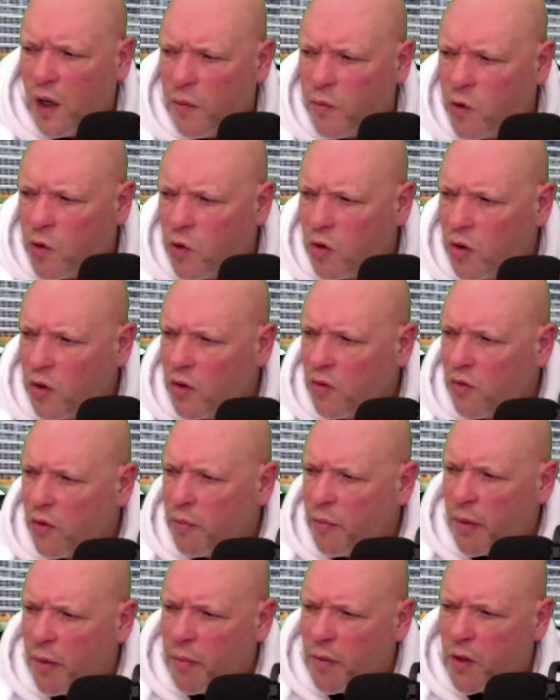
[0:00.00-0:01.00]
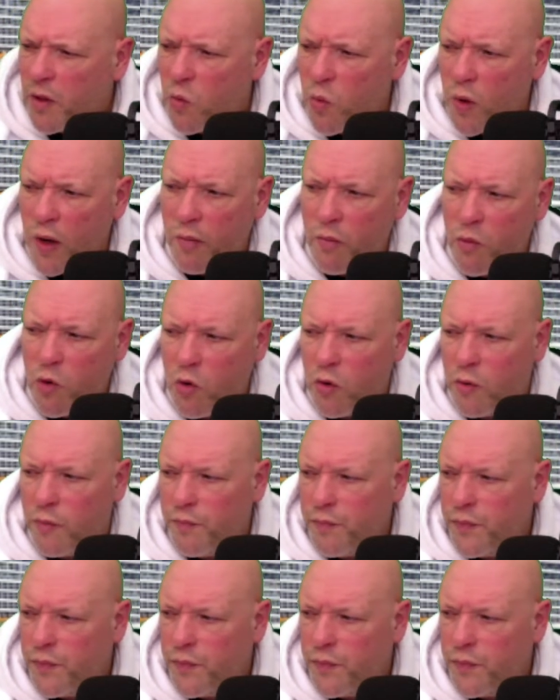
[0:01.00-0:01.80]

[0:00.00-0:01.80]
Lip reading: Couldn't remember the one more.